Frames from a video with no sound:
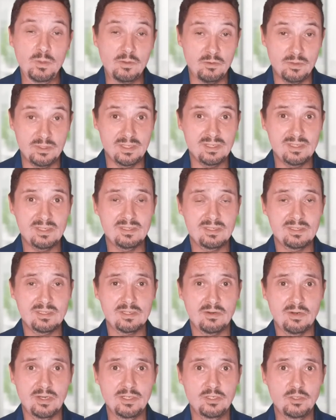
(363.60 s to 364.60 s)
the resistance
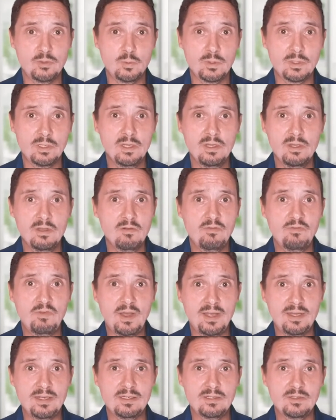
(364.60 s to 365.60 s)
is great, you will
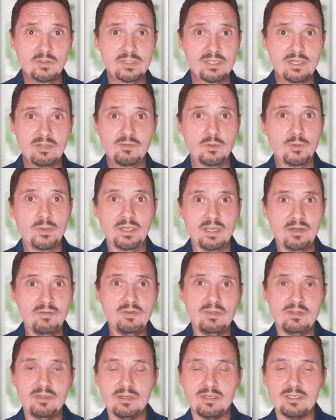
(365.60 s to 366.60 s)
find yourself doing
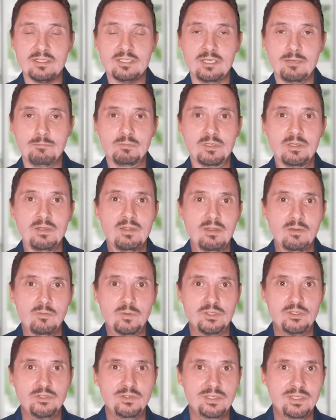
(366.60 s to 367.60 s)
everything except
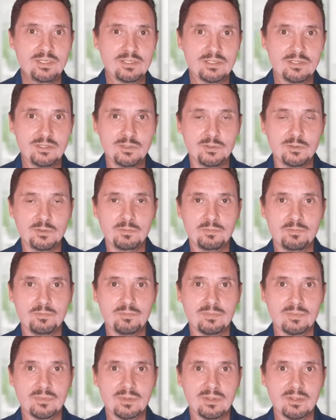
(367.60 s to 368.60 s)
what you need to do.
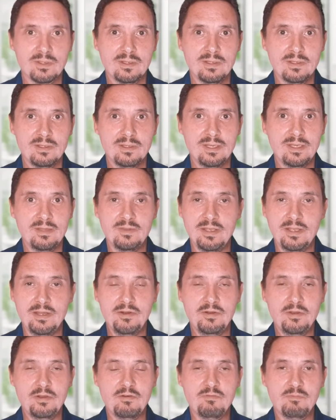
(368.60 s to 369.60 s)
In the
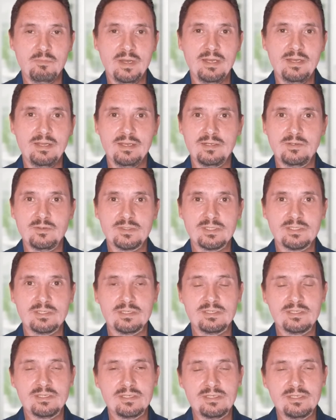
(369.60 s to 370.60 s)
area of money, it
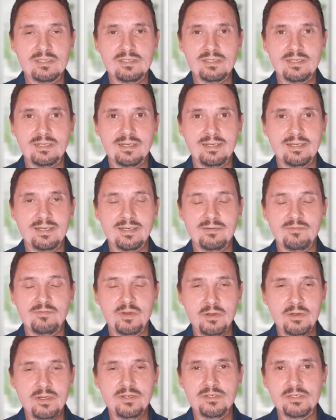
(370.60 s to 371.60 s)
was statistically
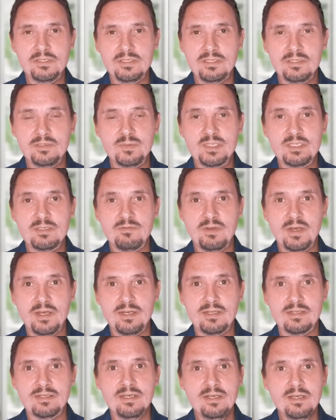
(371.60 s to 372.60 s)
very interesting to me to
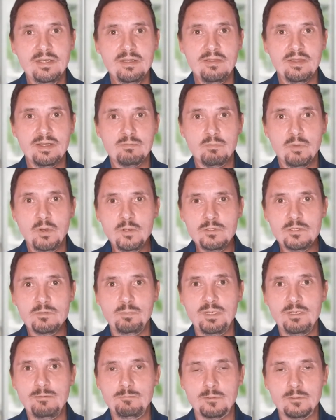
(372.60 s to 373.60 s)
find out that
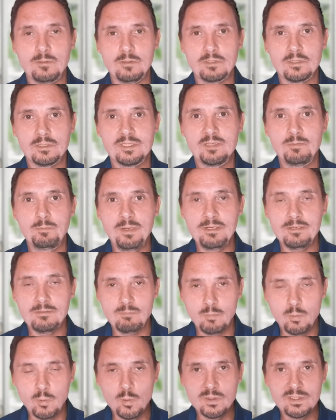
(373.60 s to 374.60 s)
most people
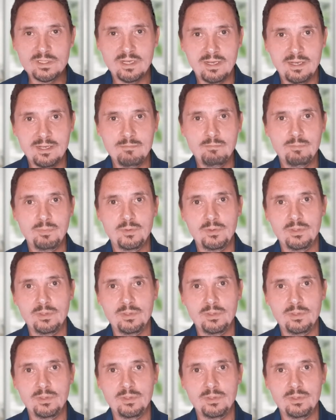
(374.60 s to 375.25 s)
spend more time per